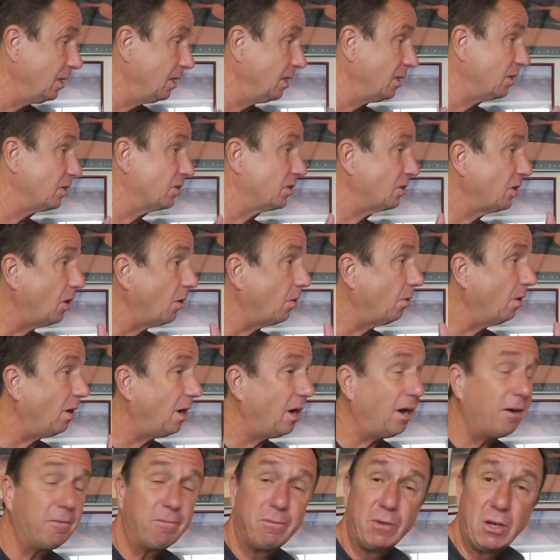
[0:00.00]
So
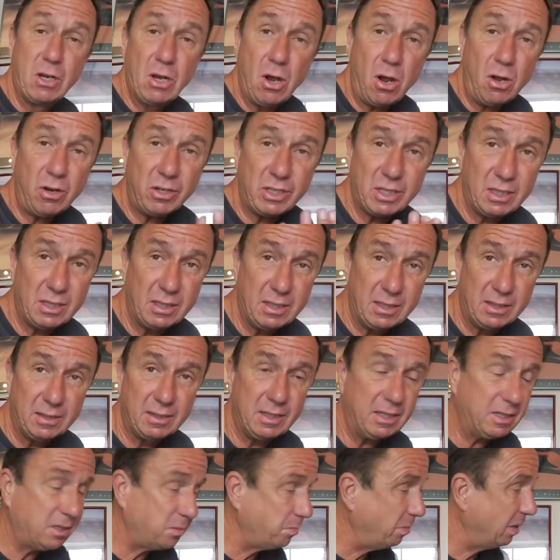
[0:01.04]
I've got
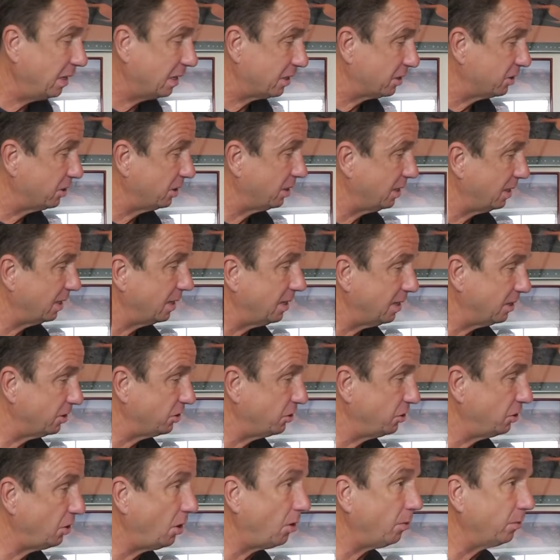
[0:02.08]
this picture here
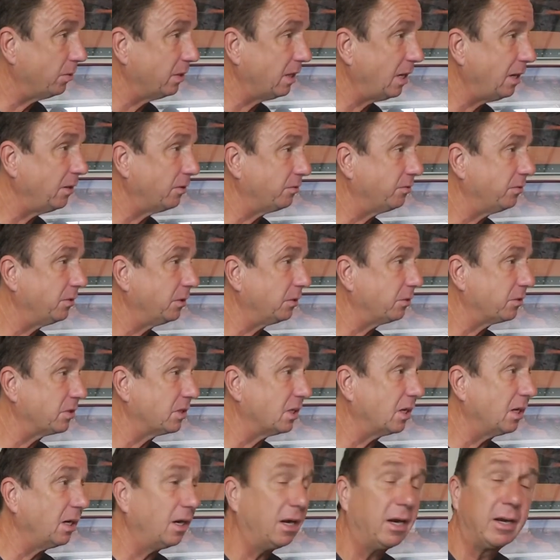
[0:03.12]
shot without a filter,